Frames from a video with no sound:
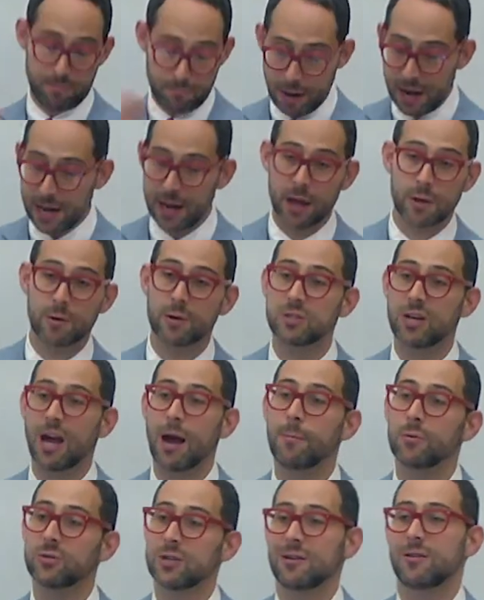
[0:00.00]
Many other
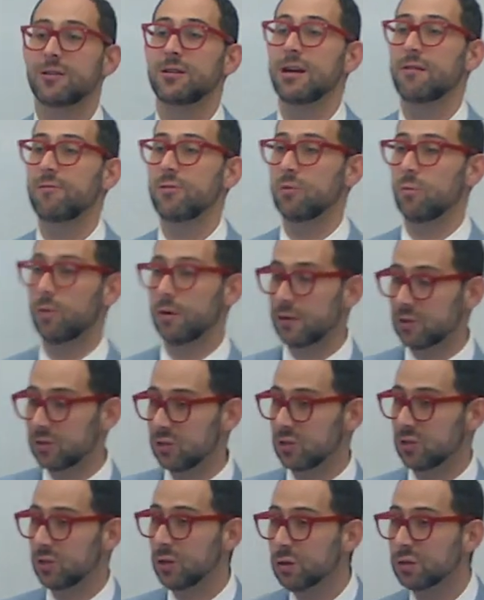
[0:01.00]
examples I could give you where
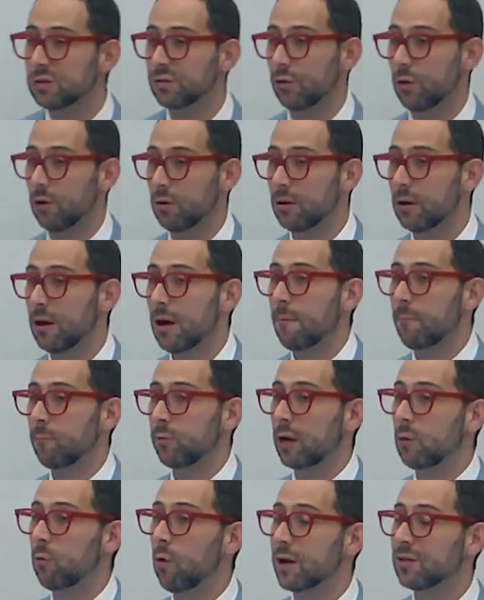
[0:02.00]
this is useful.
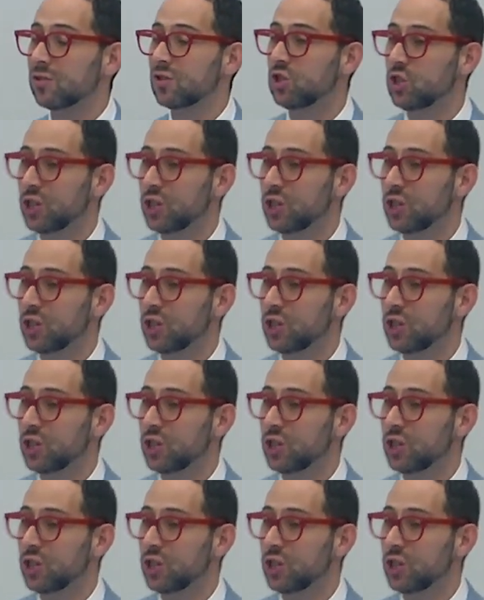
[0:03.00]
What I want to